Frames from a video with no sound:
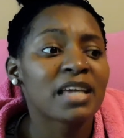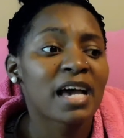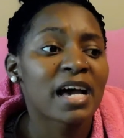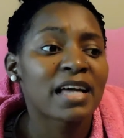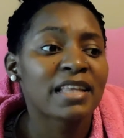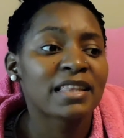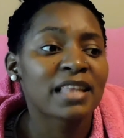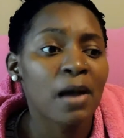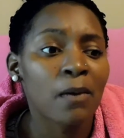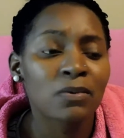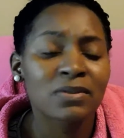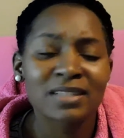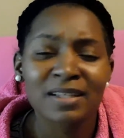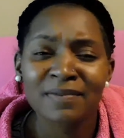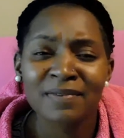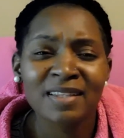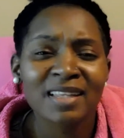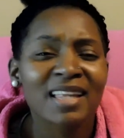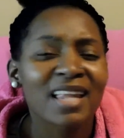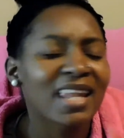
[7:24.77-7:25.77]
but yeah,
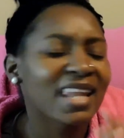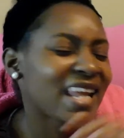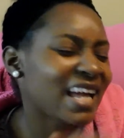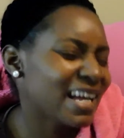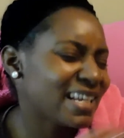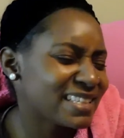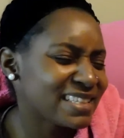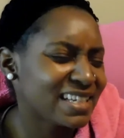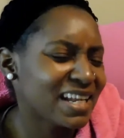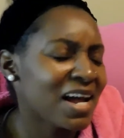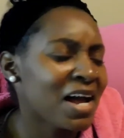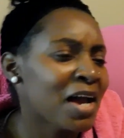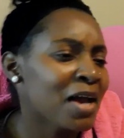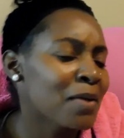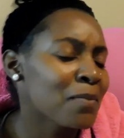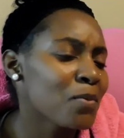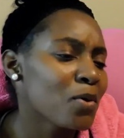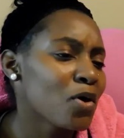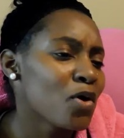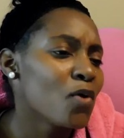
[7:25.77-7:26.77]
that was definitely the last
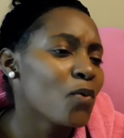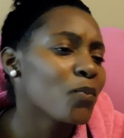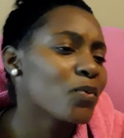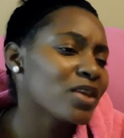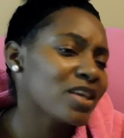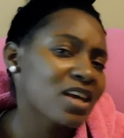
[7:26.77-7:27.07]
time